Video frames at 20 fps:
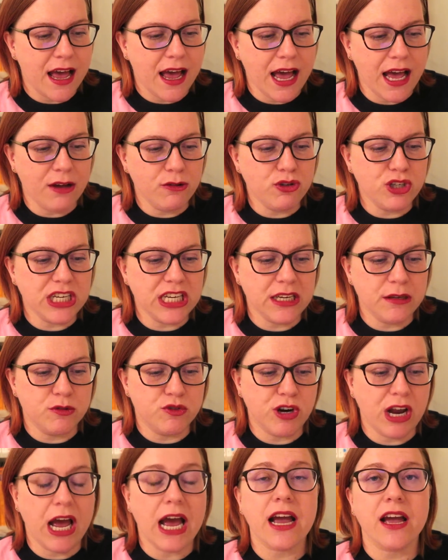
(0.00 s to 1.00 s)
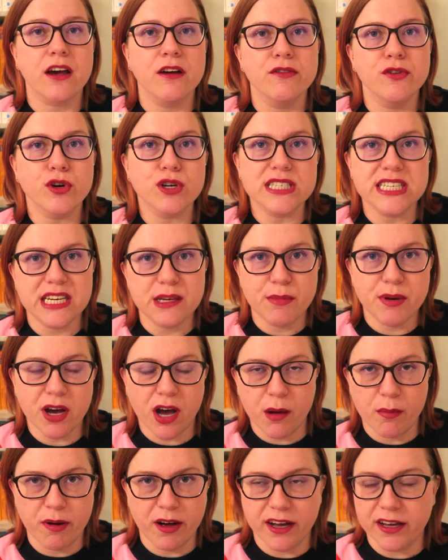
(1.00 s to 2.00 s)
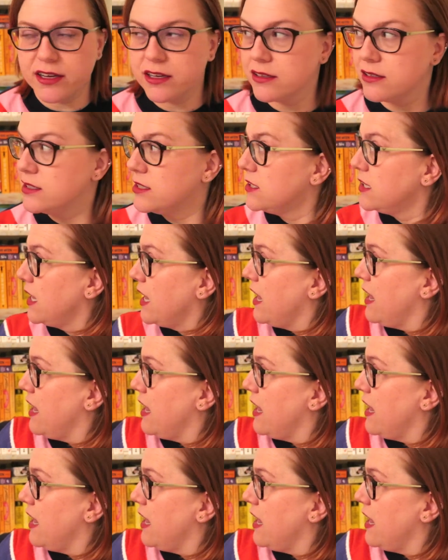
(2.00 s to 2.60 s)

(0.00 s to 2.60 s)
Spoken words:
how do you keep track of your TBR pile?